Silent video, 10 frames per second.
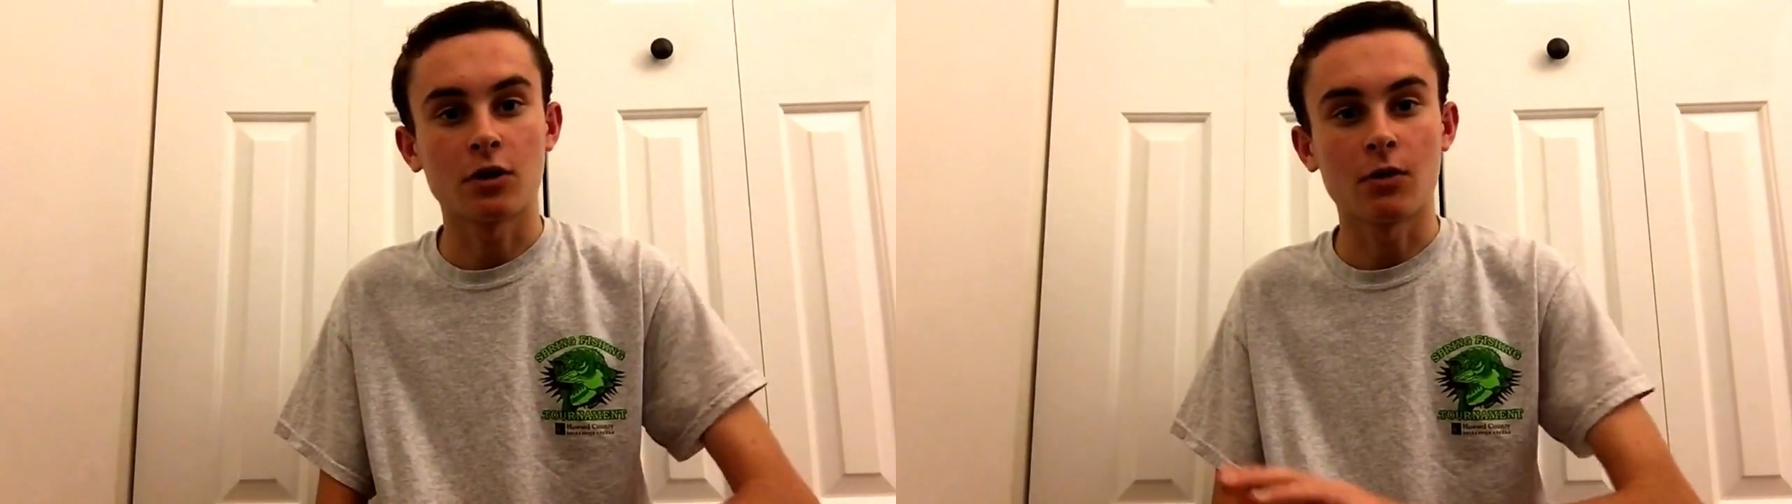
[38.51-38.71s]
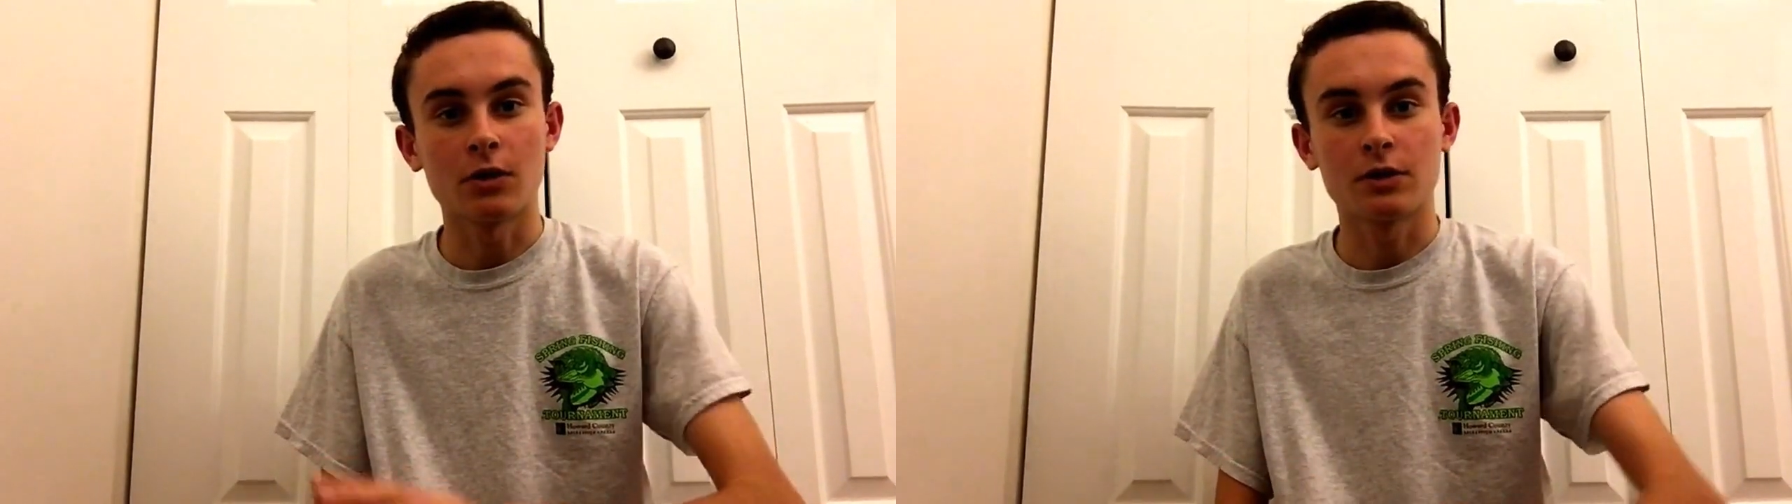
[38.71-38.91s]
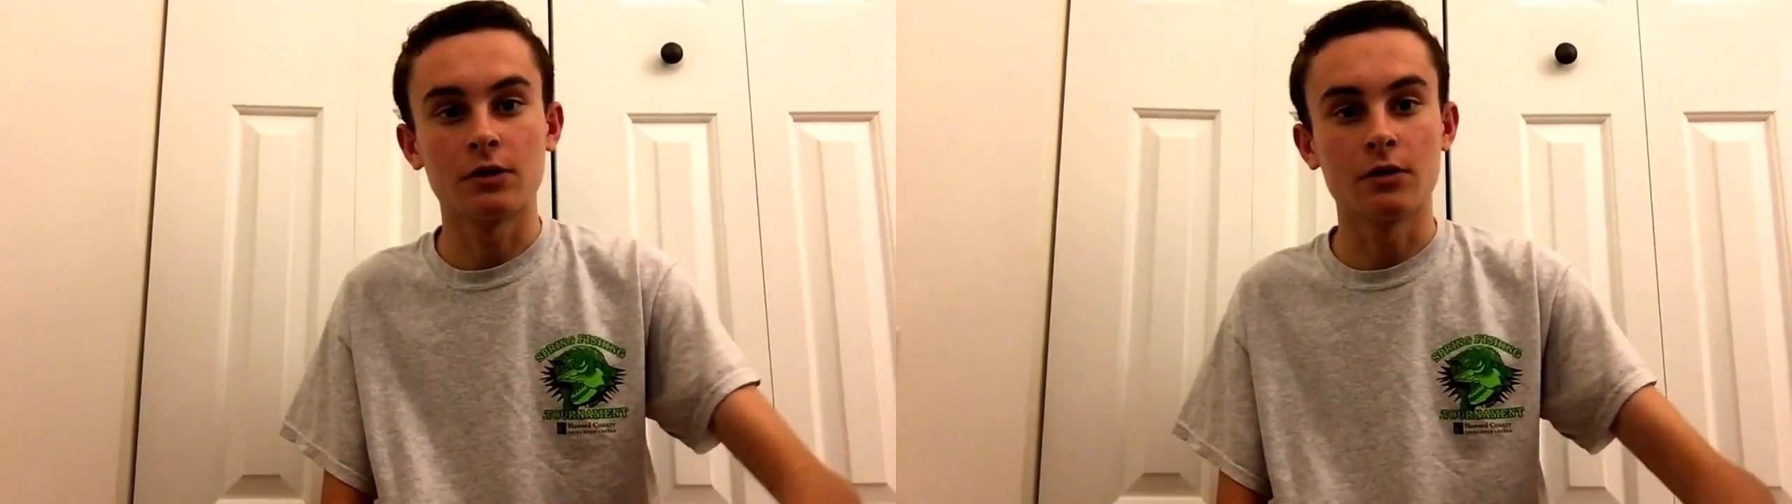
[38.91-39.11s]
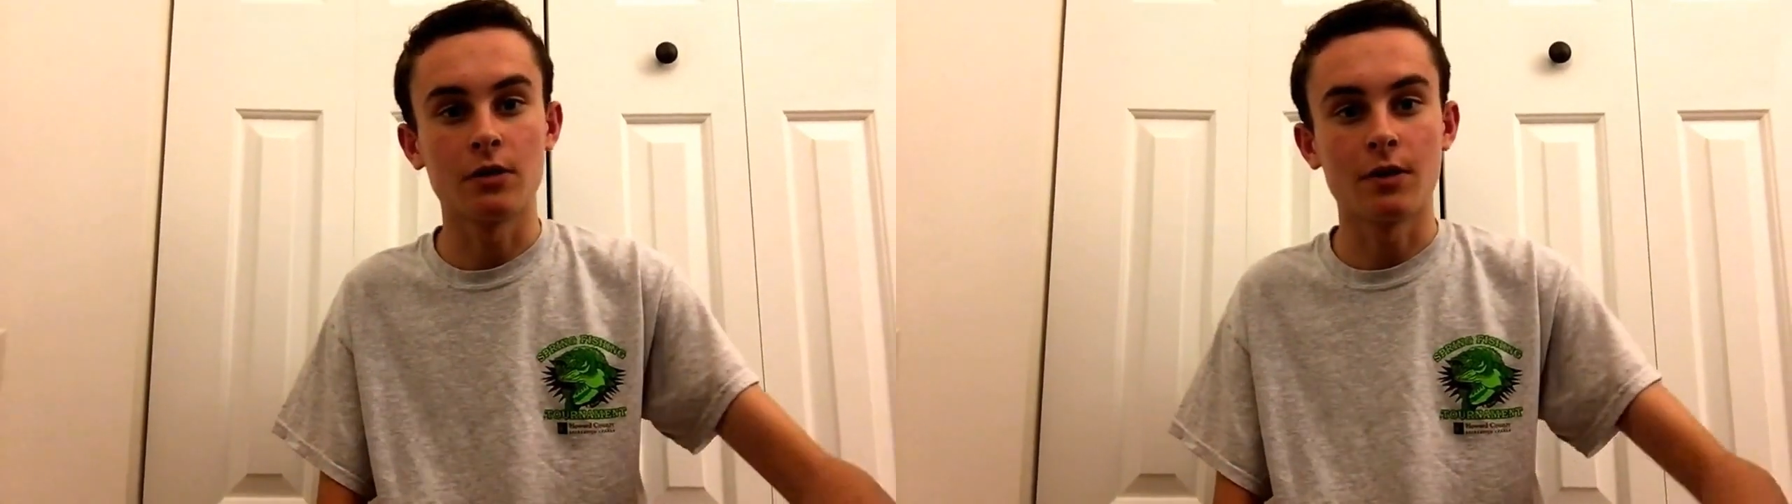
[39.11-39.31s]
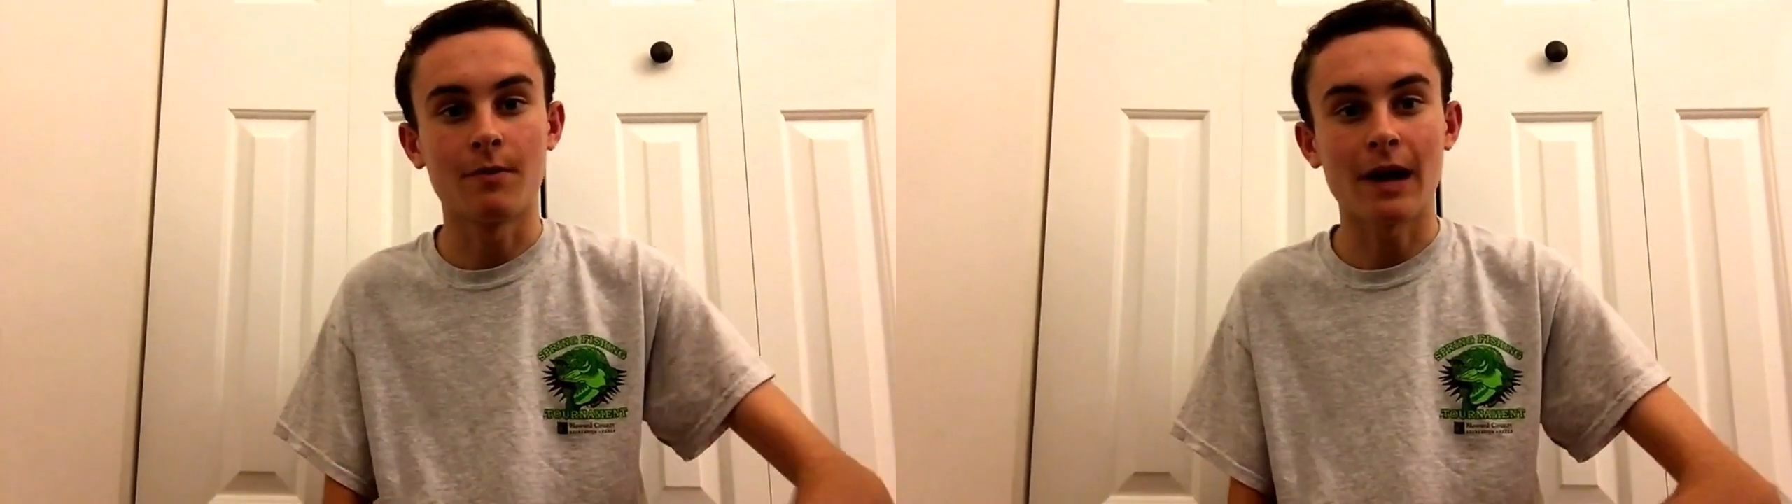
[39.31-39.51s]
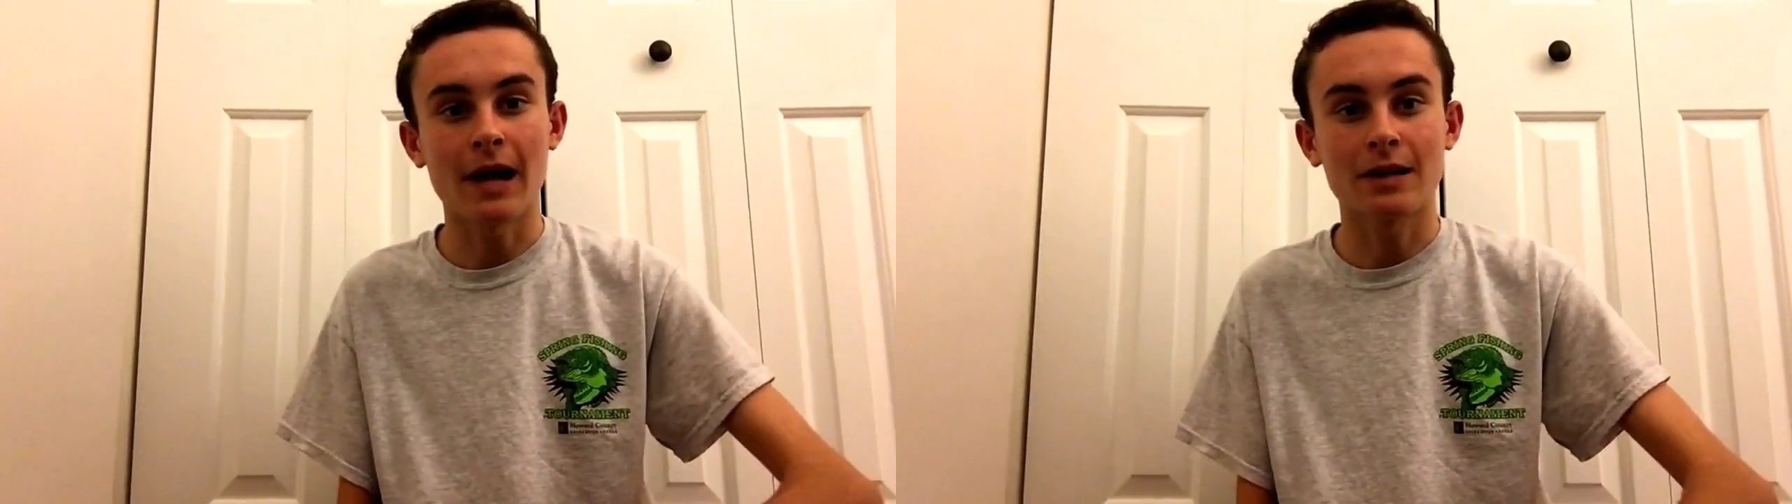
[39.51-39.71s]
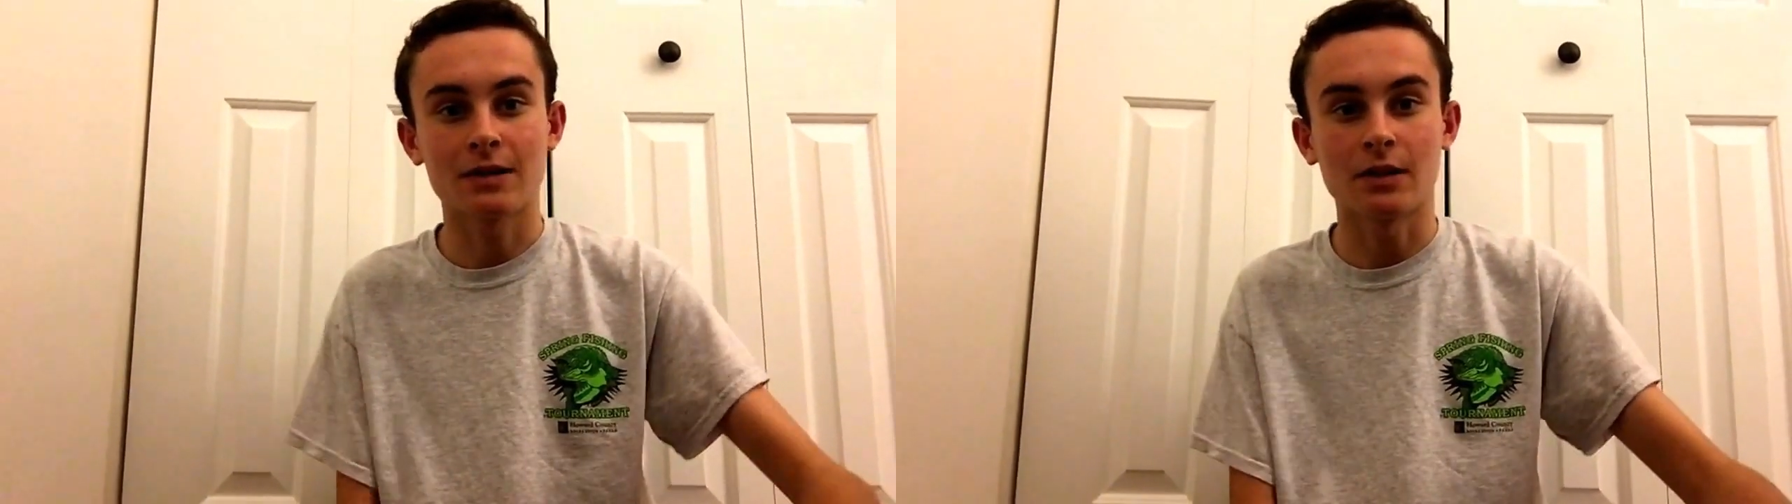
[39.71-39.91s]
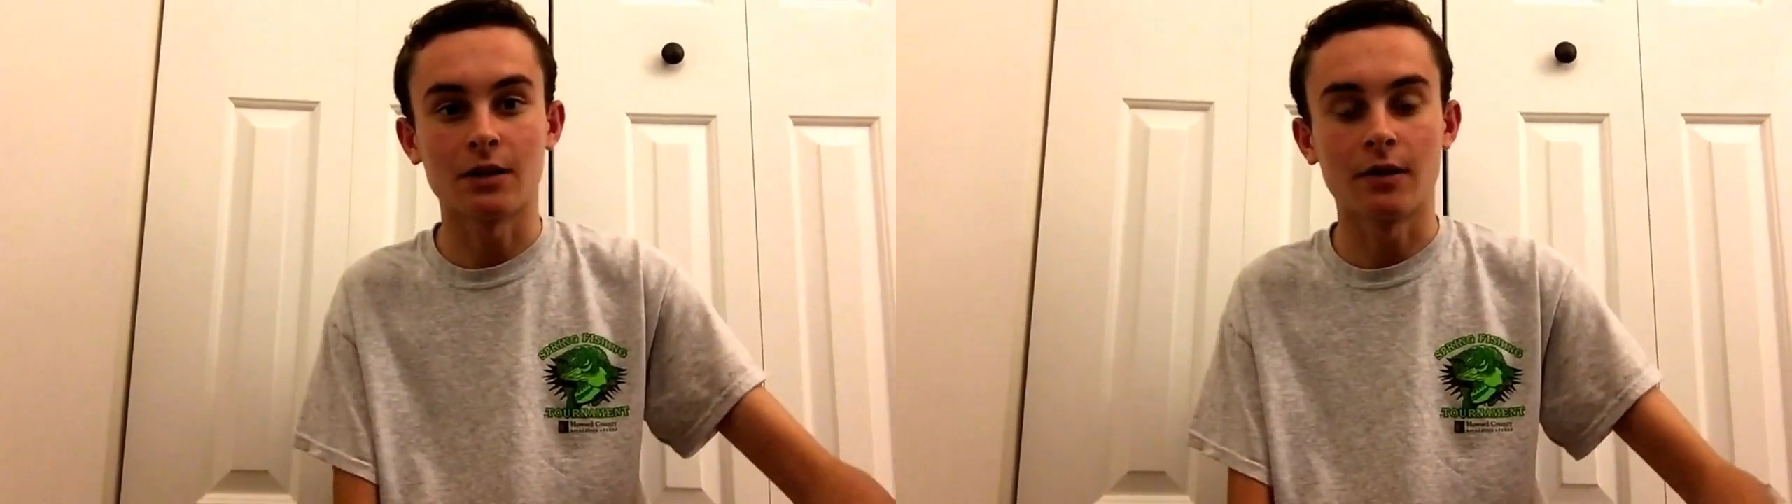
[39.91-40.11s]
going to the
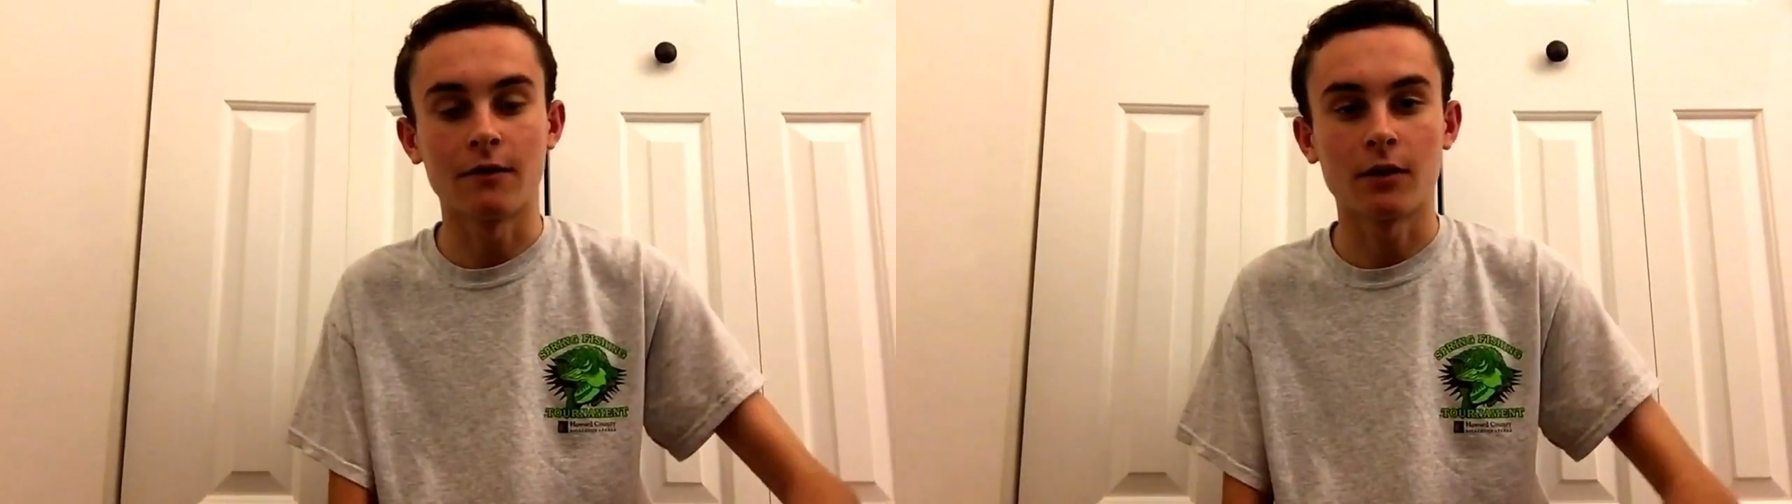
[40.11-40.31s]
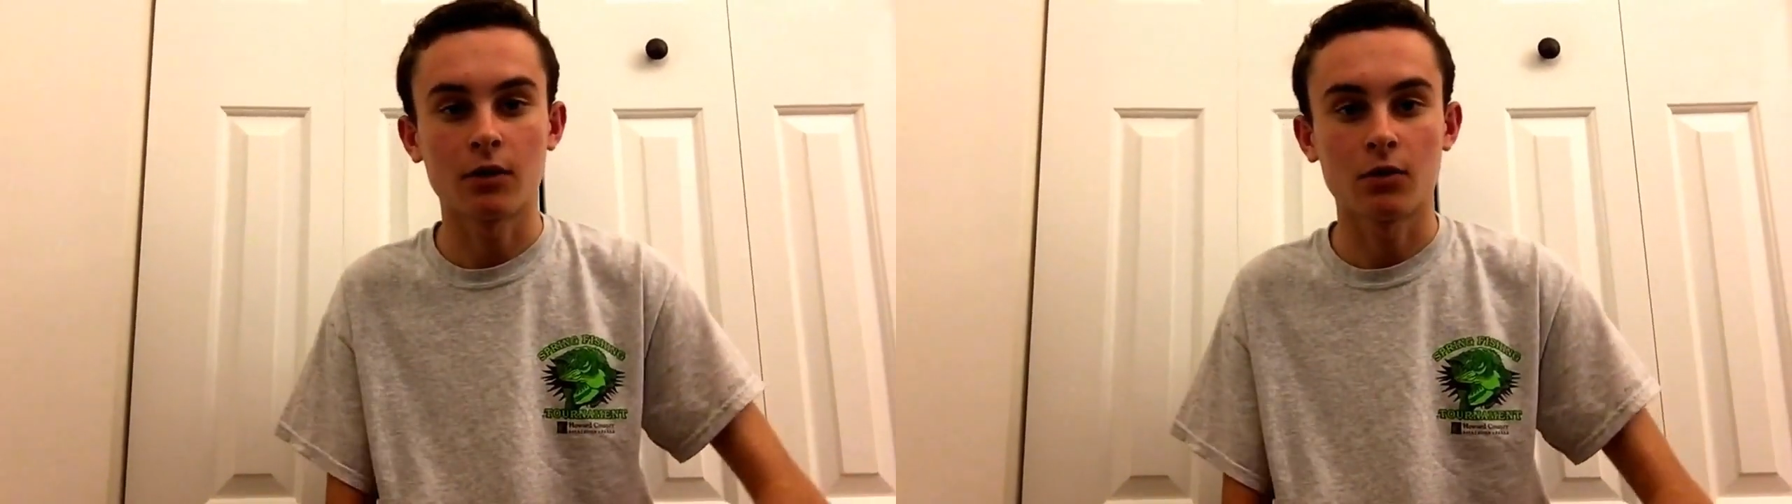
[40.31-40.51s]
backs of